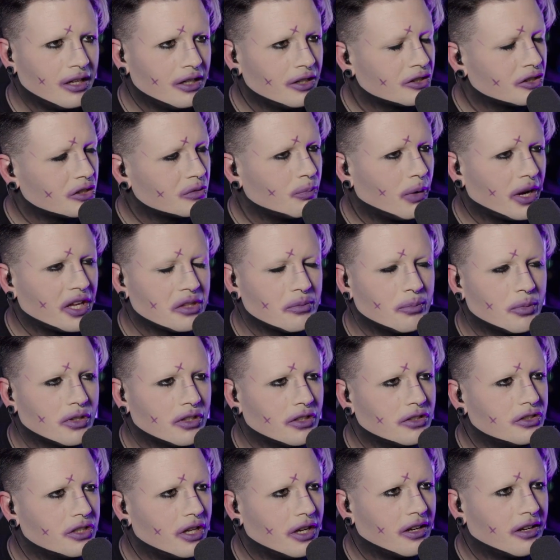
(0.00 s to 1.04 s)
Just bite the
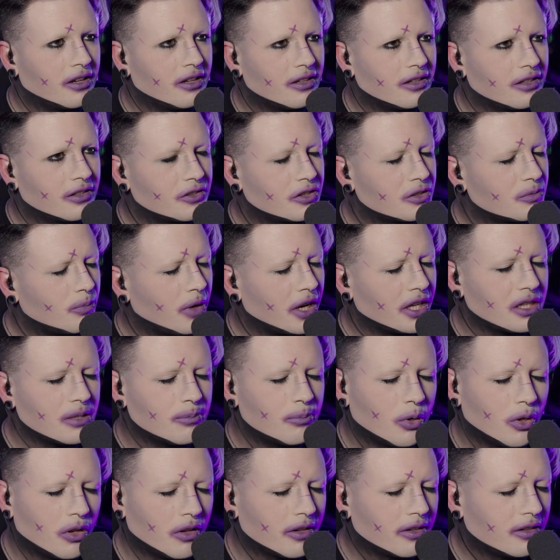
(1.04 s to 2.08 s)
bullet, Jake. Just bite the
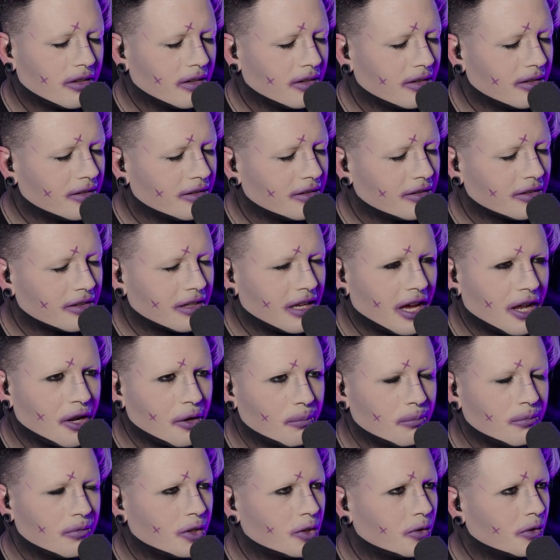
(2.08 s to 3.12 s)
bullet. Get
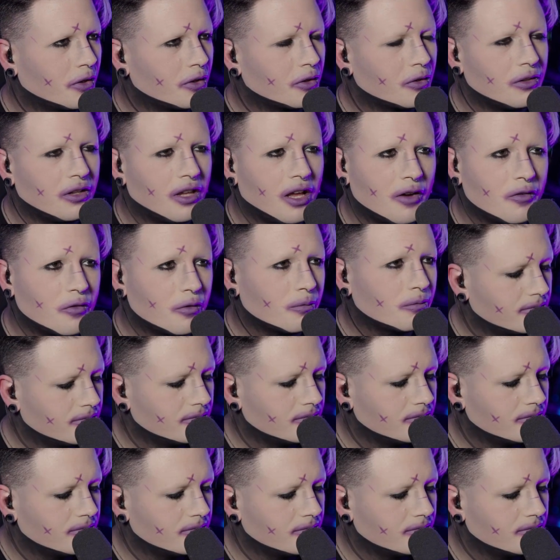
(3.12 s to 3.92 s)
them. You know you'll love them.